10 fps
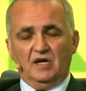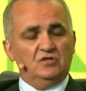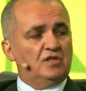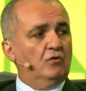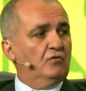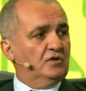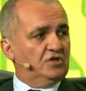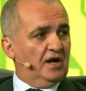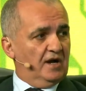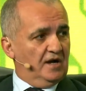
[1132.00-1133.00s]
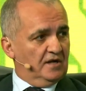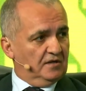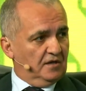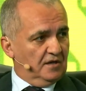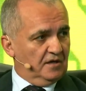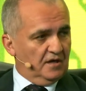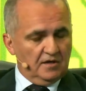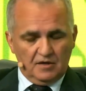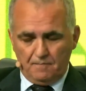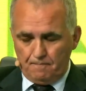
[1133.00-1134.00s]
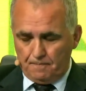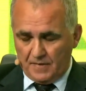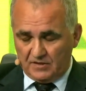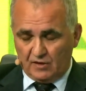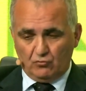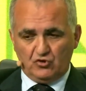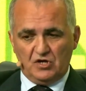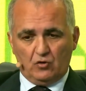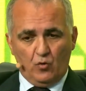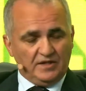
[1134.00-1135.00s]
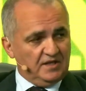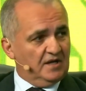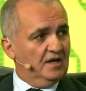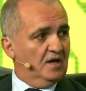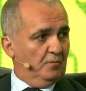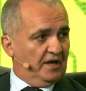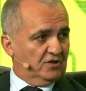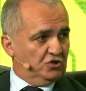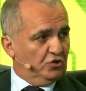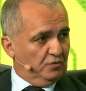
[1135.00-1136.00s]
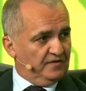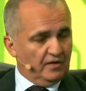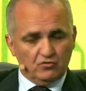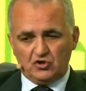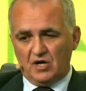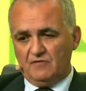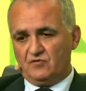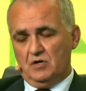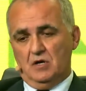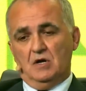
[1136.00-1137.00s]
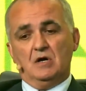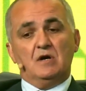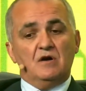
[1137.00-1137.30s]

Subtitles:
classical cryptography up to a brand for the